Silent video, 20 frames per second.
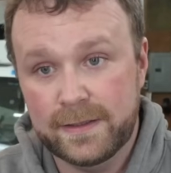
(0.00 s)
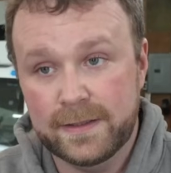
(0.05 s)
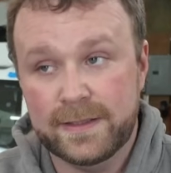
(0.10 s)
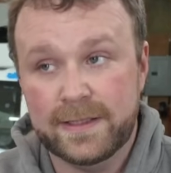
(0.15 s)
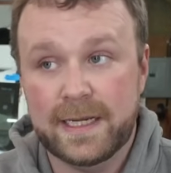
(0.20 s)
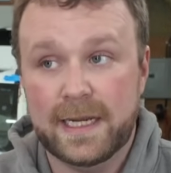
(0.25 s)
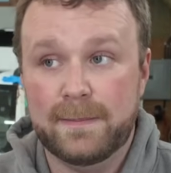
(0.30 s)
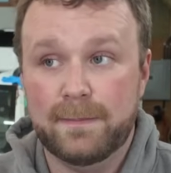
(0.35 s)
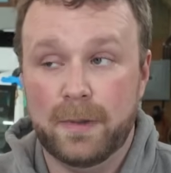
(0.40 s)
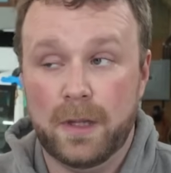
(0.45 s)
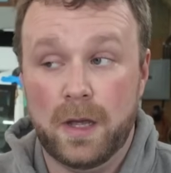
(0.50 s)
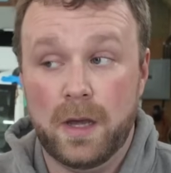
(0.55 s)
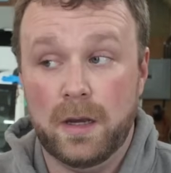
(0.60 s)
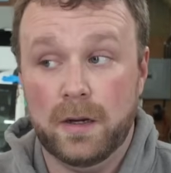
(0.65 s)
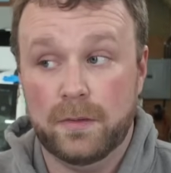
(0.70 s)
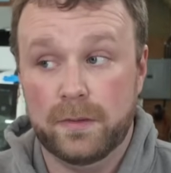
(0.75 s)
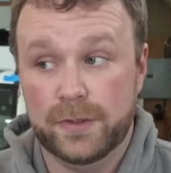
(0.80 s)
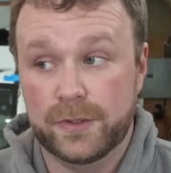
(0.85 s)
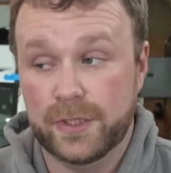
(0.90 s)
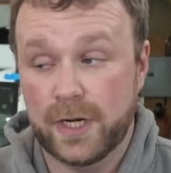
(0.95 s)
the same
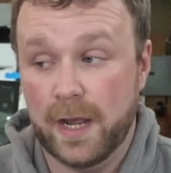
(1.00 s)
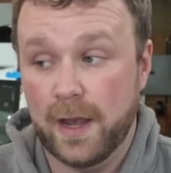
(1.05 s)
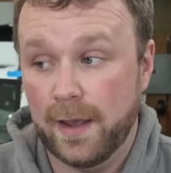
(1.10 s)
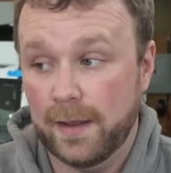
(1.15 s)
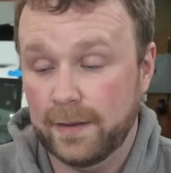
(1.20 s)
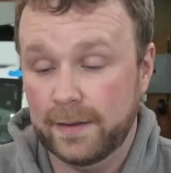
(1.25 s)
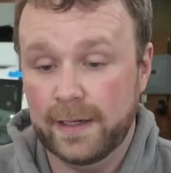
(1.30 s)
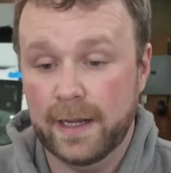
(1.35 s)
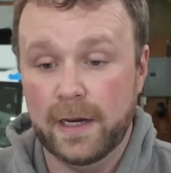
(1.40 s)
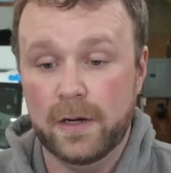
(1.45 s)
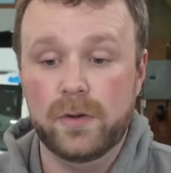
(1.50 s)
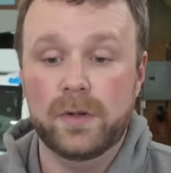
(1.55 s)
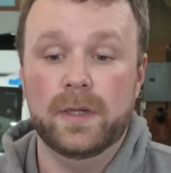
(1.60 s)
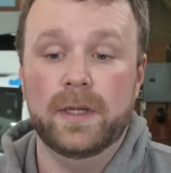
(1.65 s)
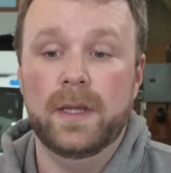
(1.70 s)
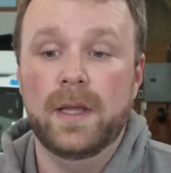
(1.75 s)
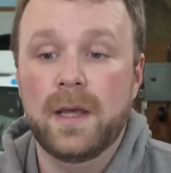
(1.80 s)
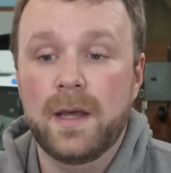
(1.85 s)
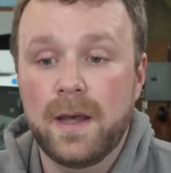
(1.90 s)
block, which I highly doubt,